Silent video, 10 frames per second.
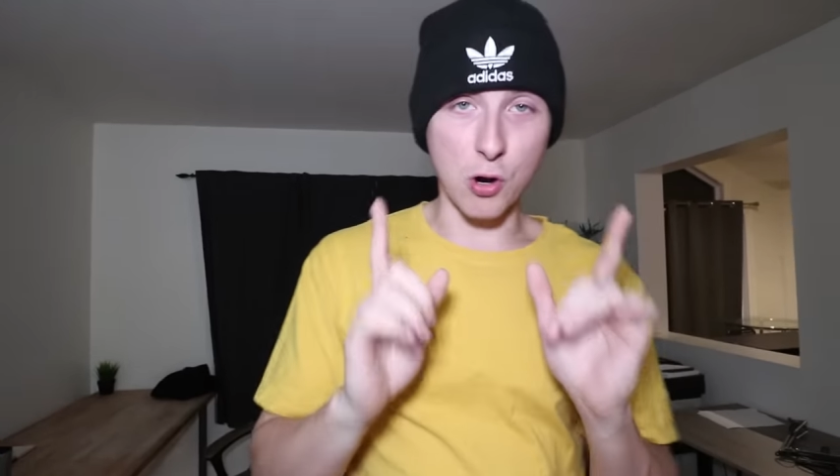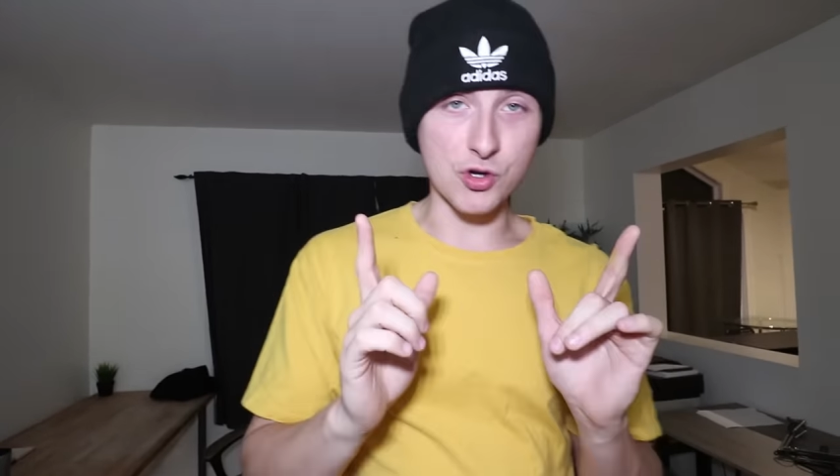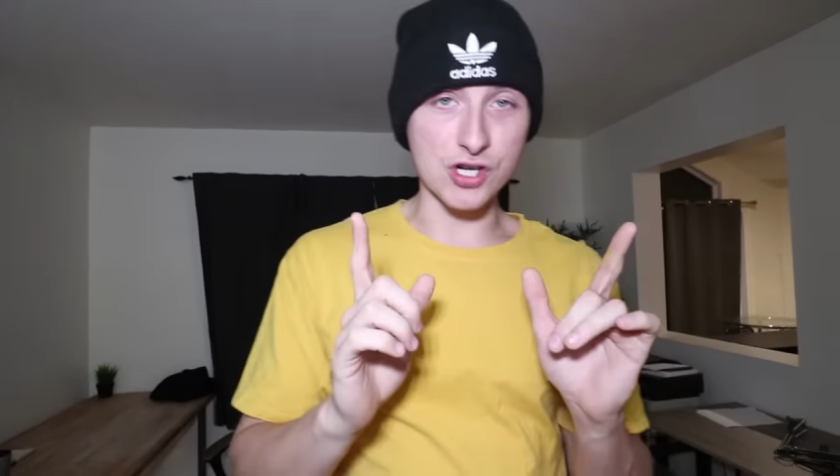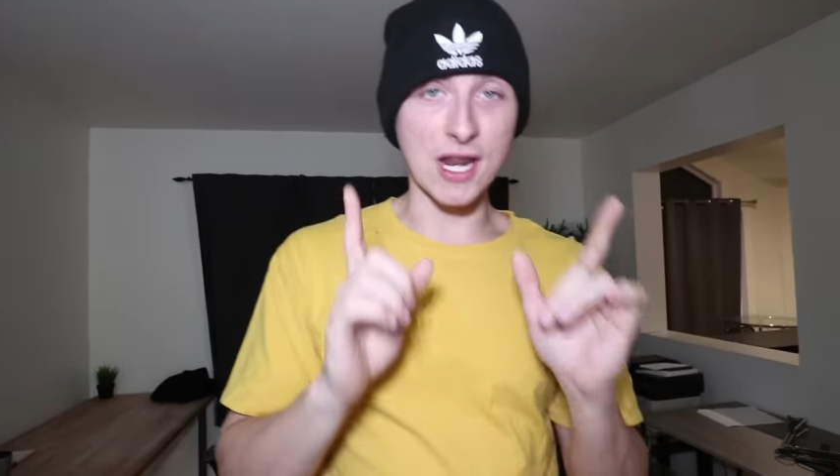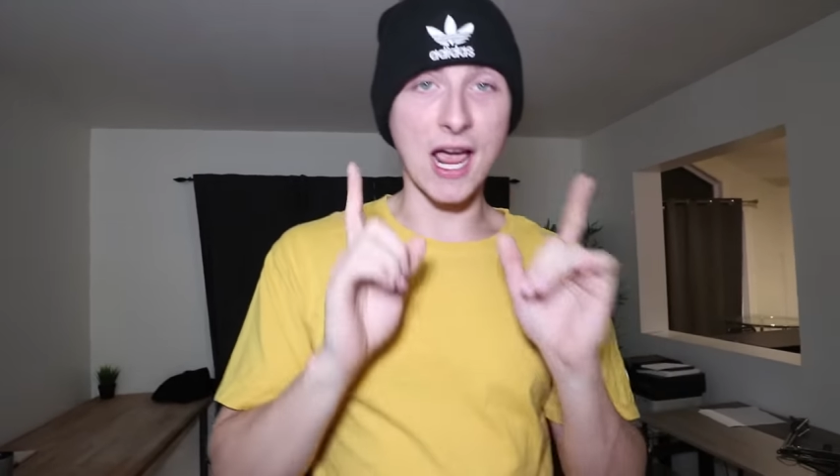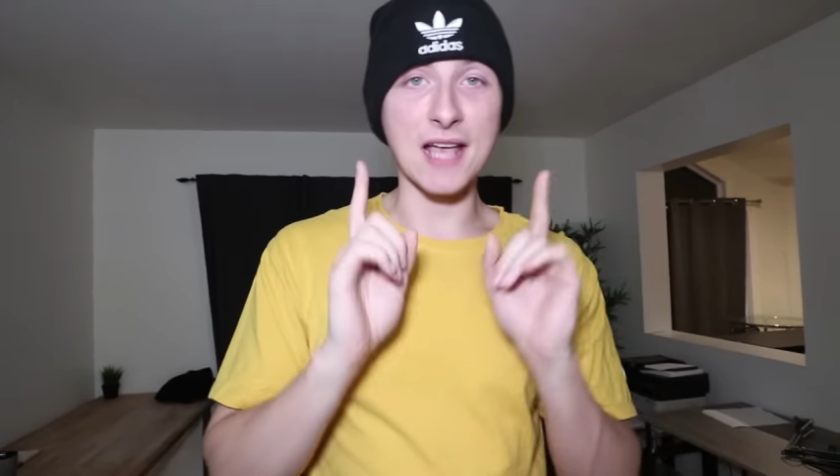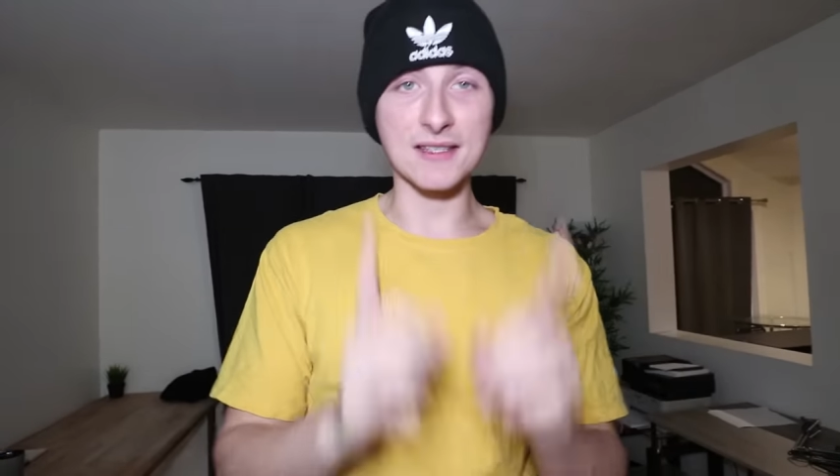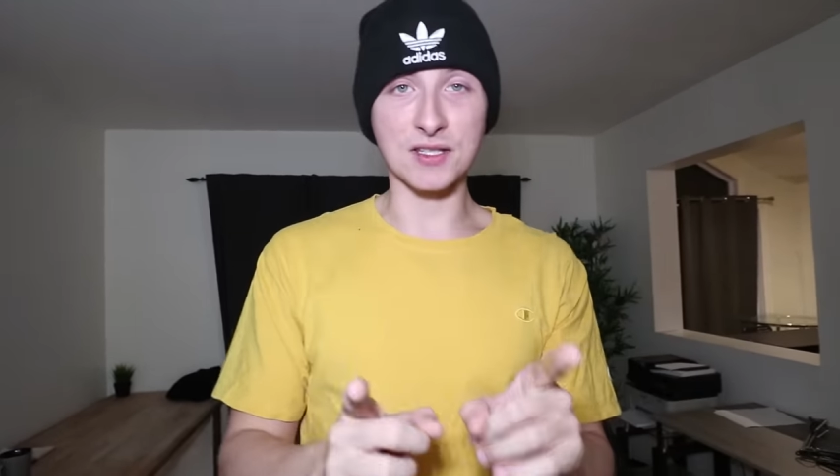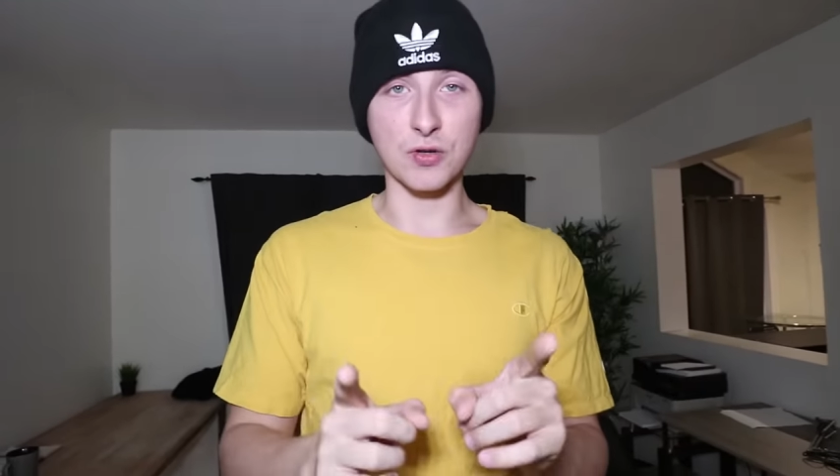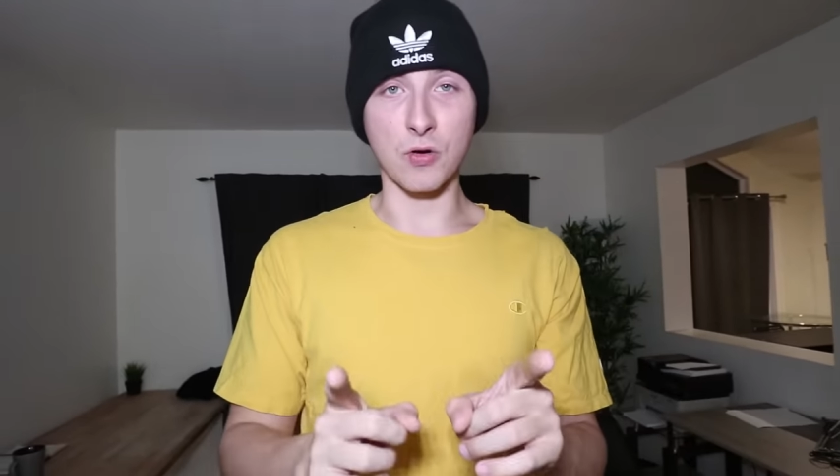potion has
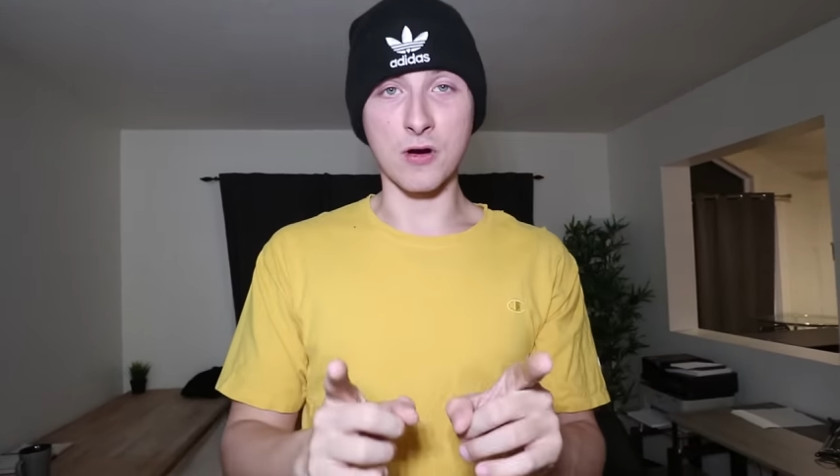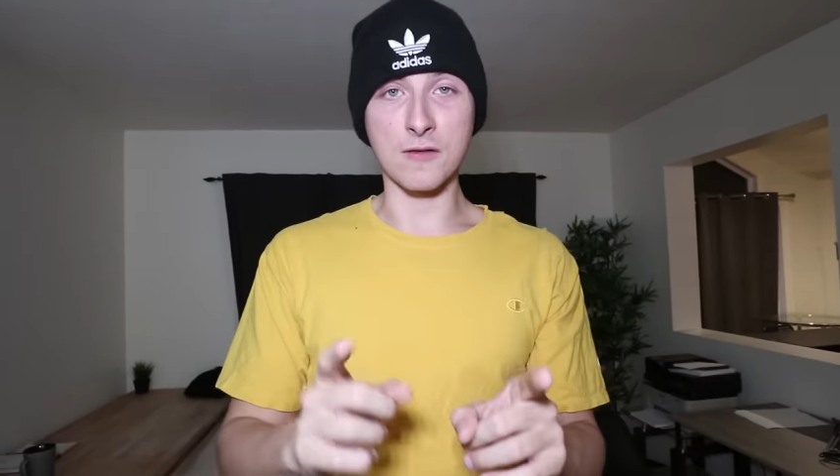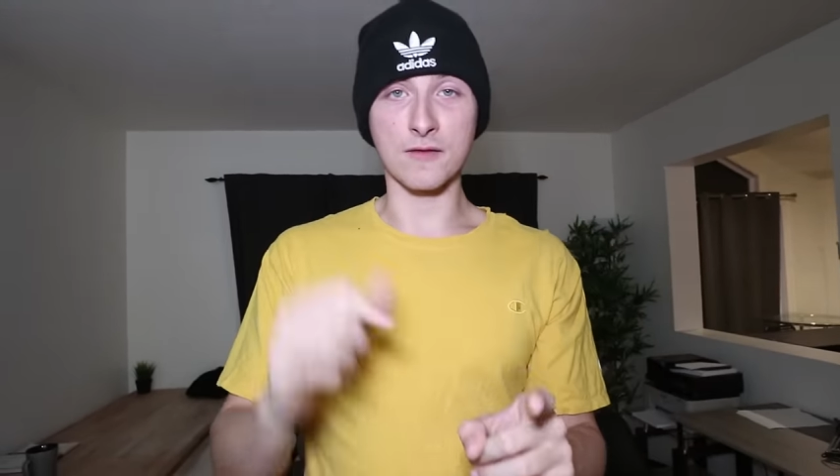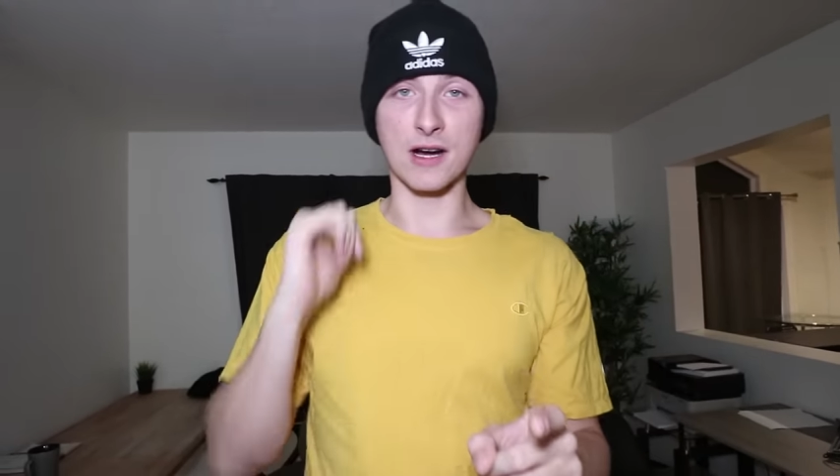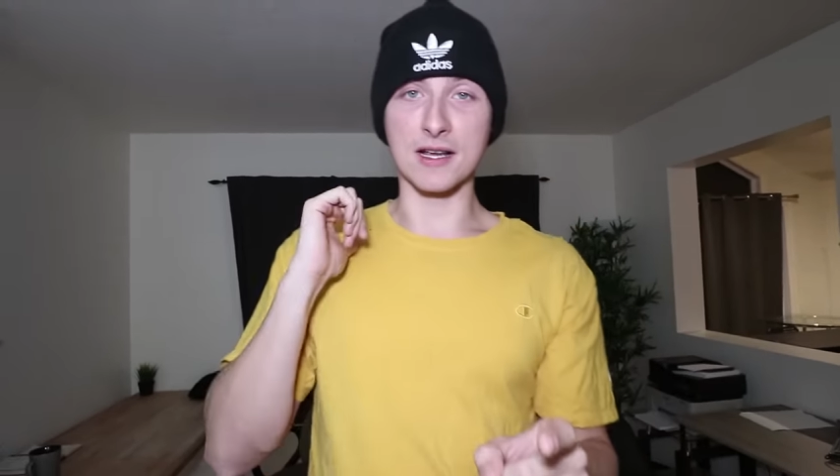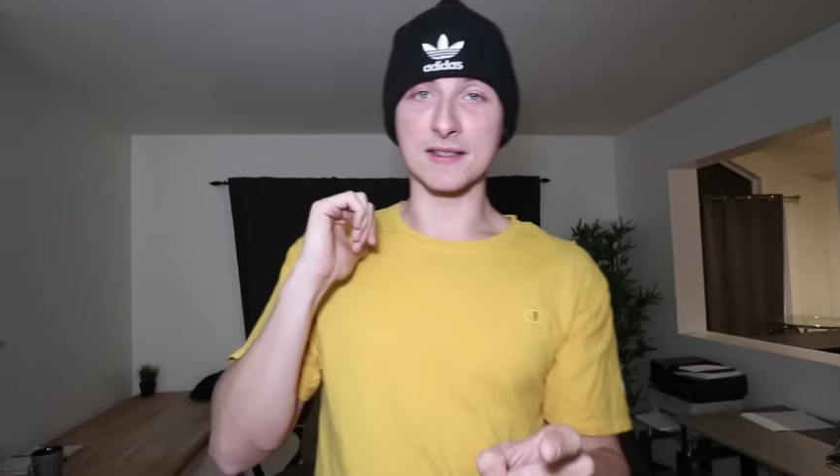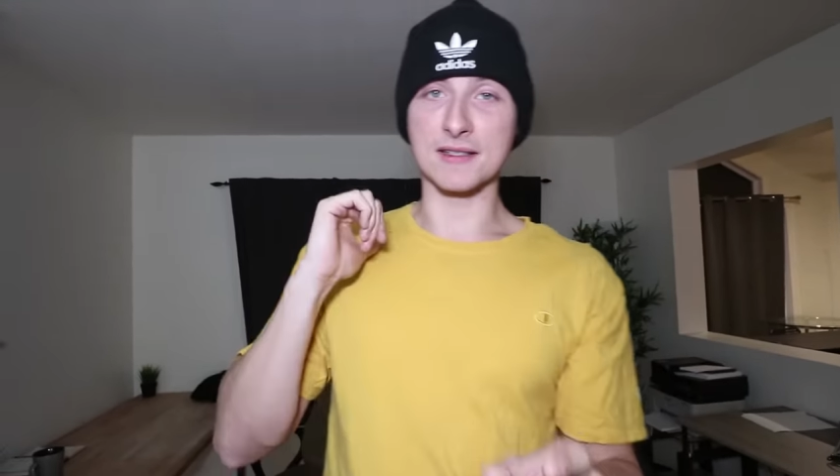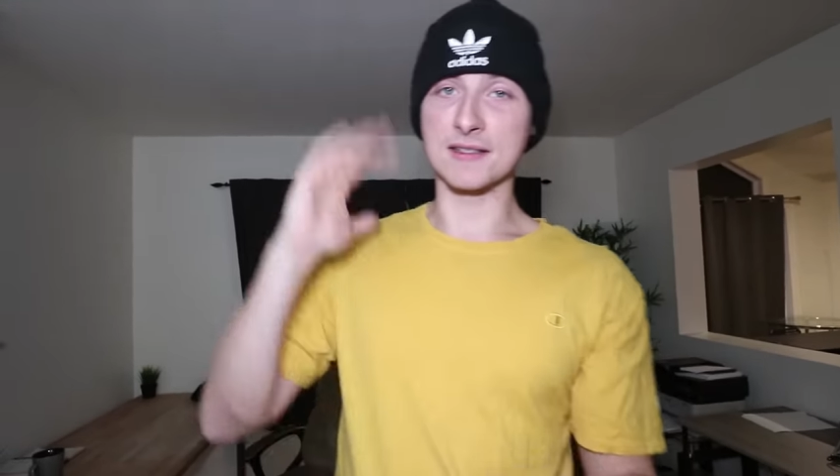in store for us